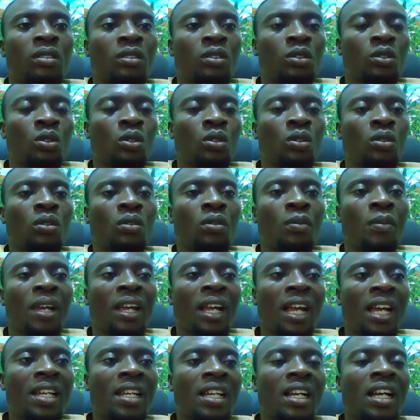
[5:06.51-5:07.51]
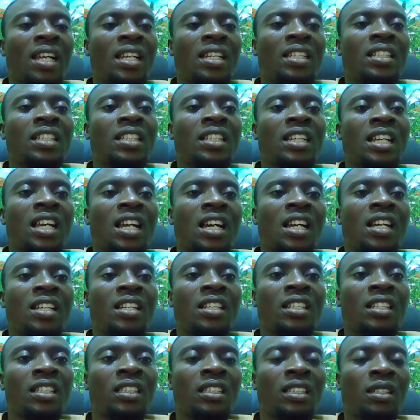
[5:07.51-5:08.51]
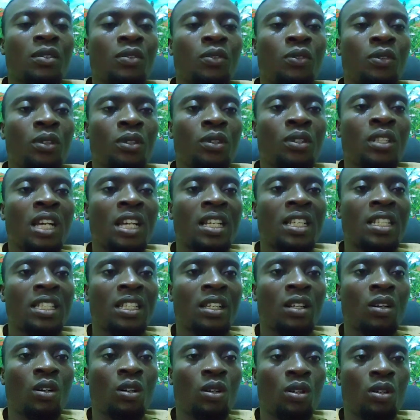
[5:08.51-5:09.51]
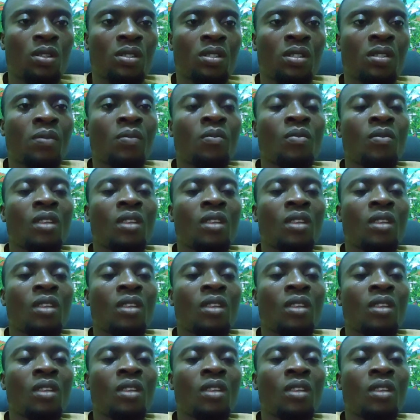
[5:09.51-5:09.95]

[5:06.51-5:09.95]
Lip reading: So mechanical engineering is a field and is a course,